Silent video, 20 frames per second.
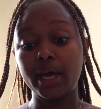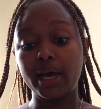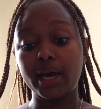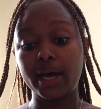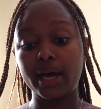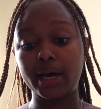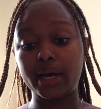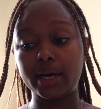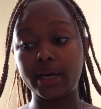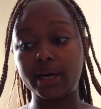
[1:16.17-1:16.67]

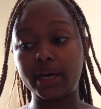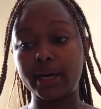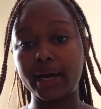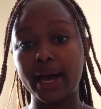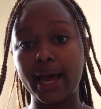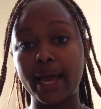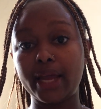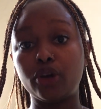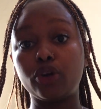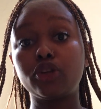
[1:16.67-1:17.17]

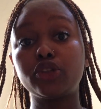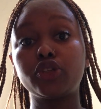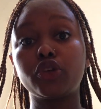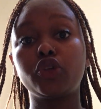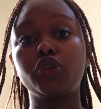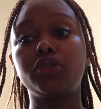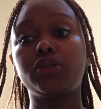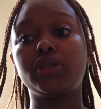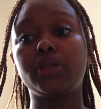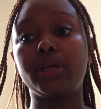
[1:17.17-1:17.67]
And
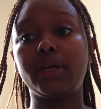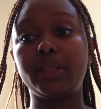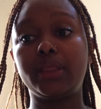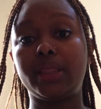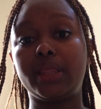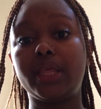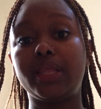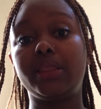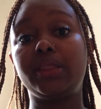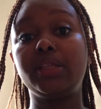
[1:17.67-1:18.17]
also,
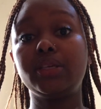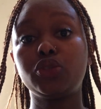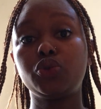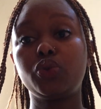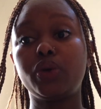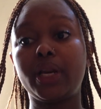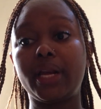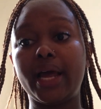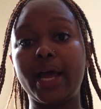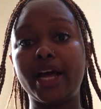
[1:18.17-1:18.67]
this
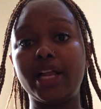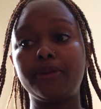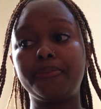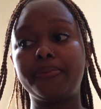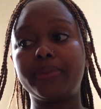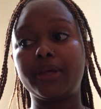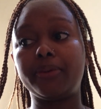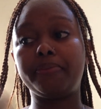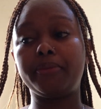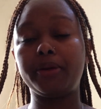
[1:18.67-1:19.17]
will help
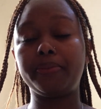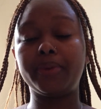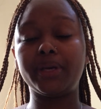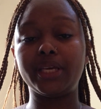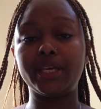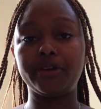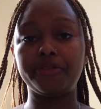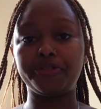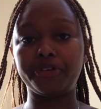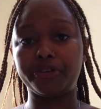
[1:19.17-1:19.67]
them maybe
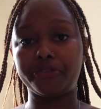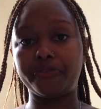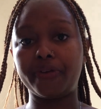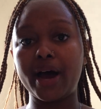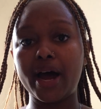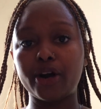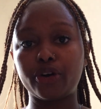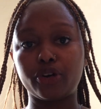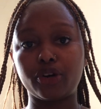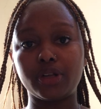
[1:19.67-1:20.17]
give
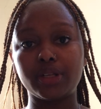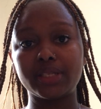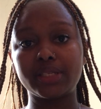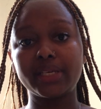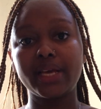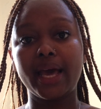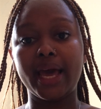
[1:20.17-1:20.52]
referrals